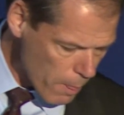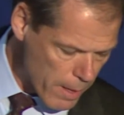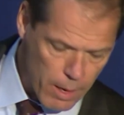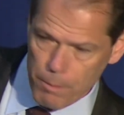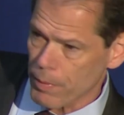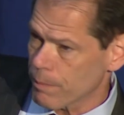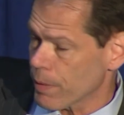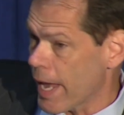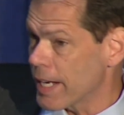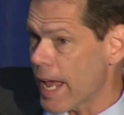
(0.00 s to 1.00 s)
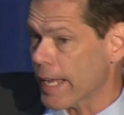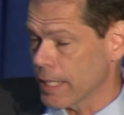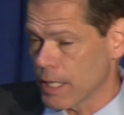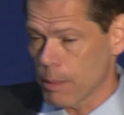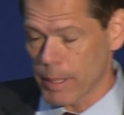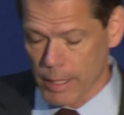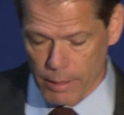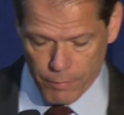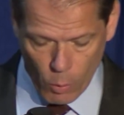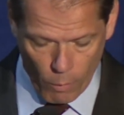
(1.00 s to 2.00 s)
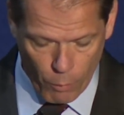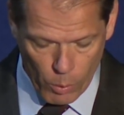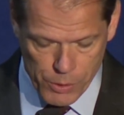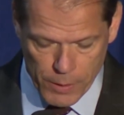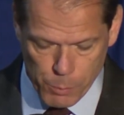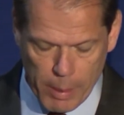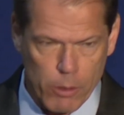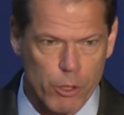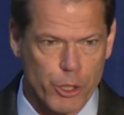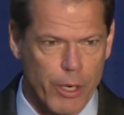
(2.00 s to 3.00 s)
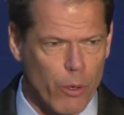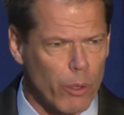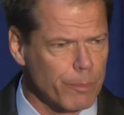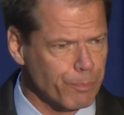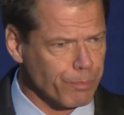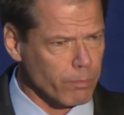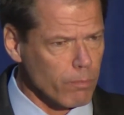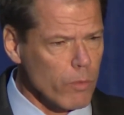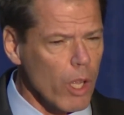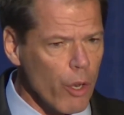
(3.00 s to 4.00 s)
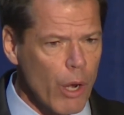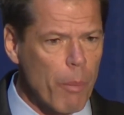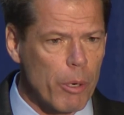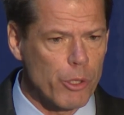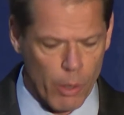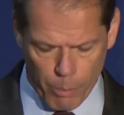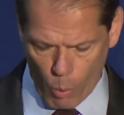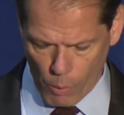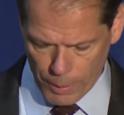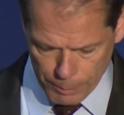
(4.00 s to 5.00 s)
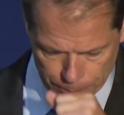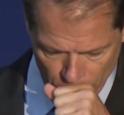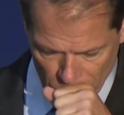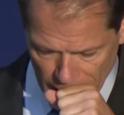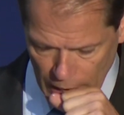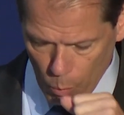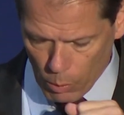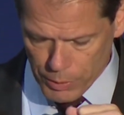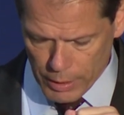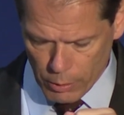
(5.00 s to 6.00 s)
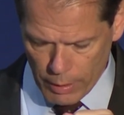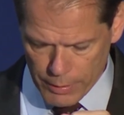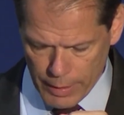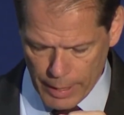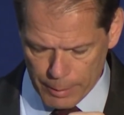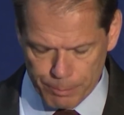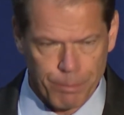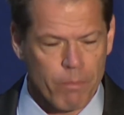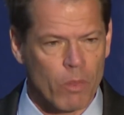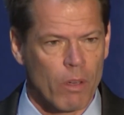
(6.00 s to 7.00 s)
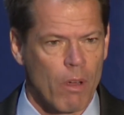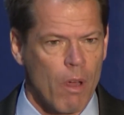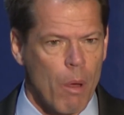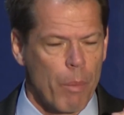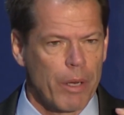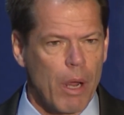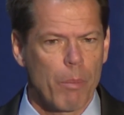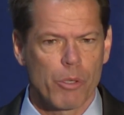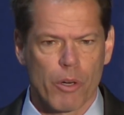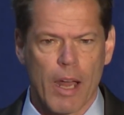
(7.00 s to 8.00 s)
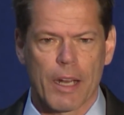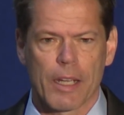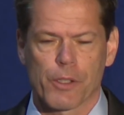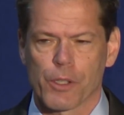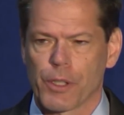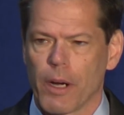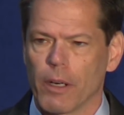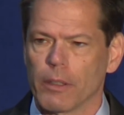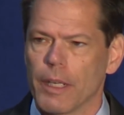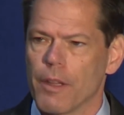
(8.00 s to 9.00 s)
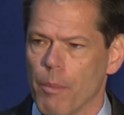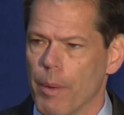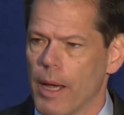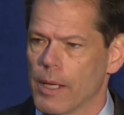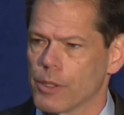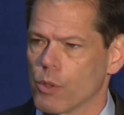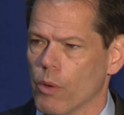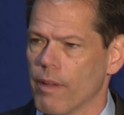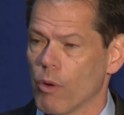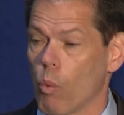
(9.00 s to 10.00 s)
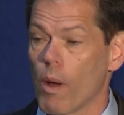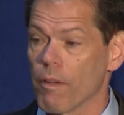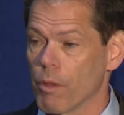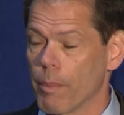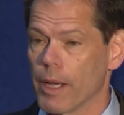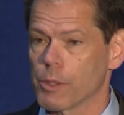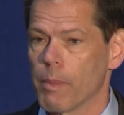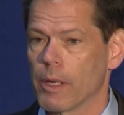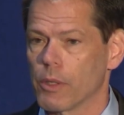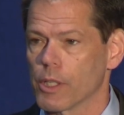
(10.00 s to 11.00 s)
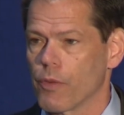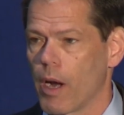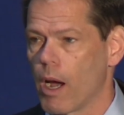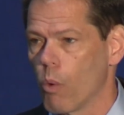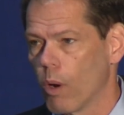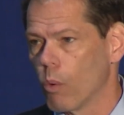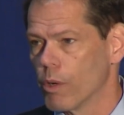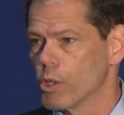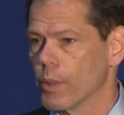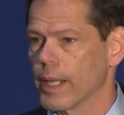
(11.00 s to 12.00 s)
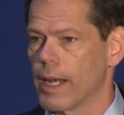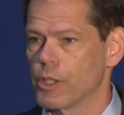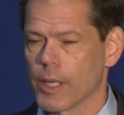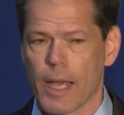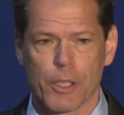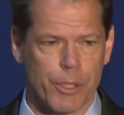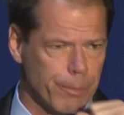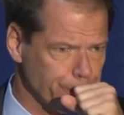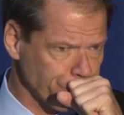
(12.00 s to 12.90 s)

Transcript: um, and academia, and of, co of, course the inspectors general, Numbers are important, and I won't denigrate that. But numbers are not necessarily the best or even one of the best metrics for how well we're doing in education.